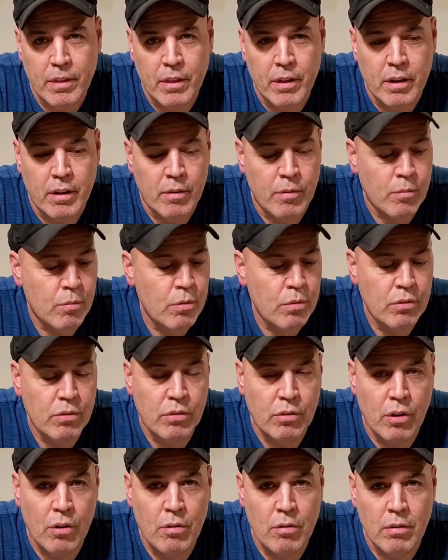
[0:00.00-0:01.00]
the root
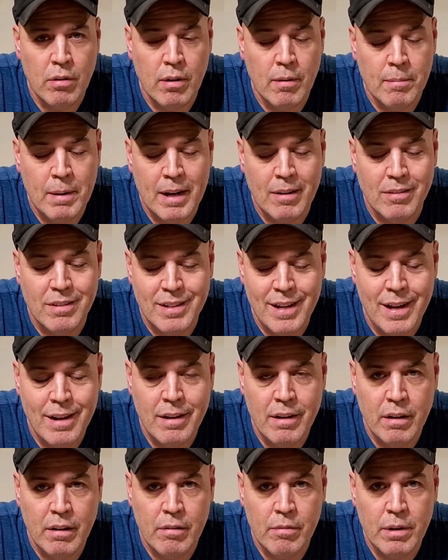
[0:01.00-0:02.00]
zone about
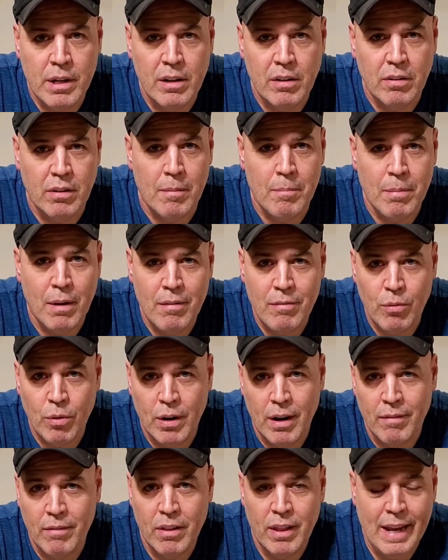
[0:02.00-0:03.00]
ten degrees above
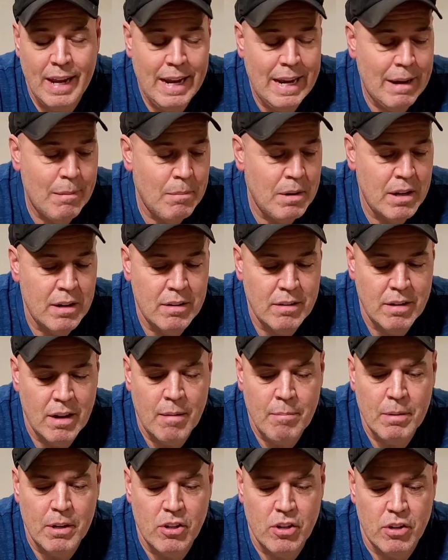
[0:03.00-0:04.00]
whatever the ambient
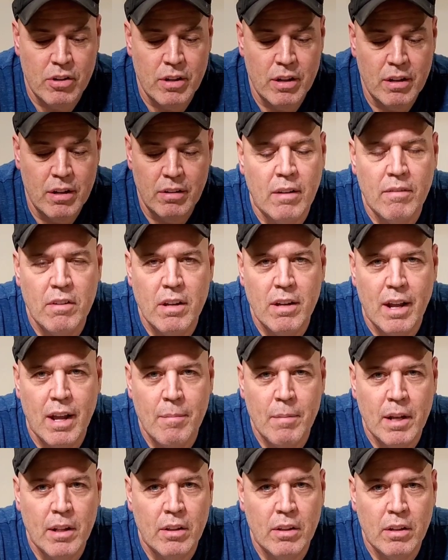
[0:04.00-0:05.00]
temperature is. Every
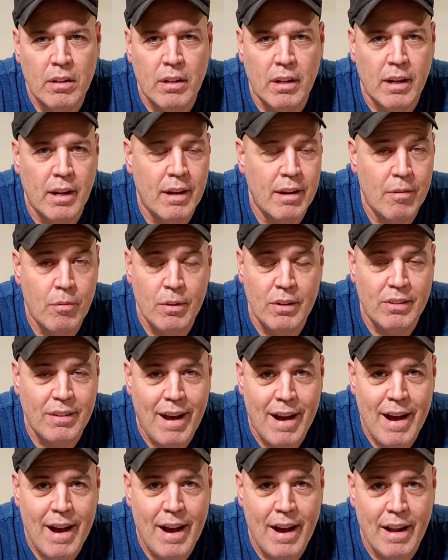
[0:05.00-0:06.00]
time I looked at it, it was
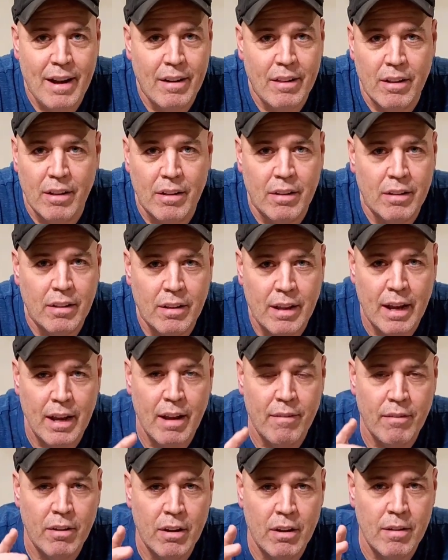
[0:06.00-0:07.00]
on. The, I
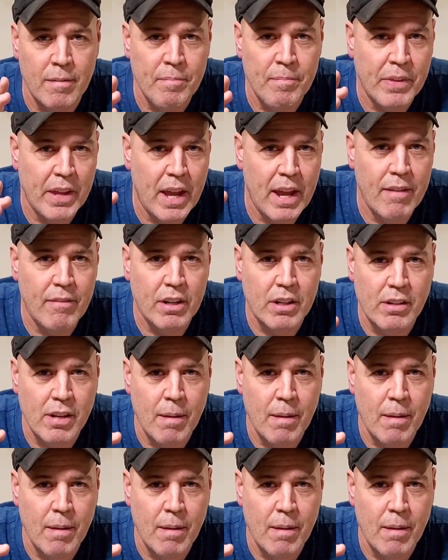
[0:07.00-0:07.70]
have a, I have a